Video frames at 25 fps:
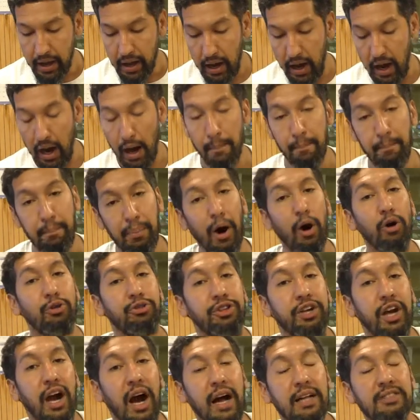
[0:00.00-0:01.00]
Um,
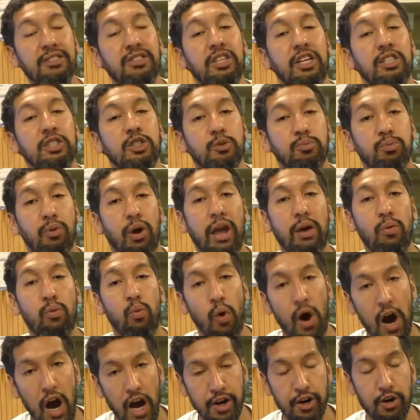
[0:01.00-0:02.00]
both guns can spray
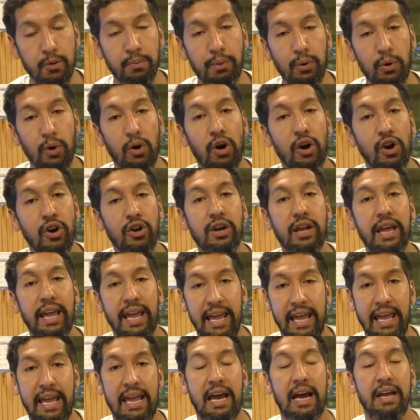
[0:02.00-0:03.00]
waterborne
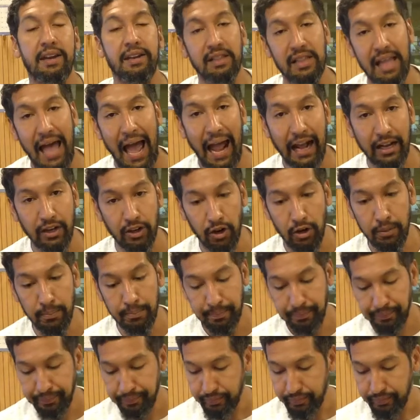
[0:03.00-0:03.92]
and lacquer.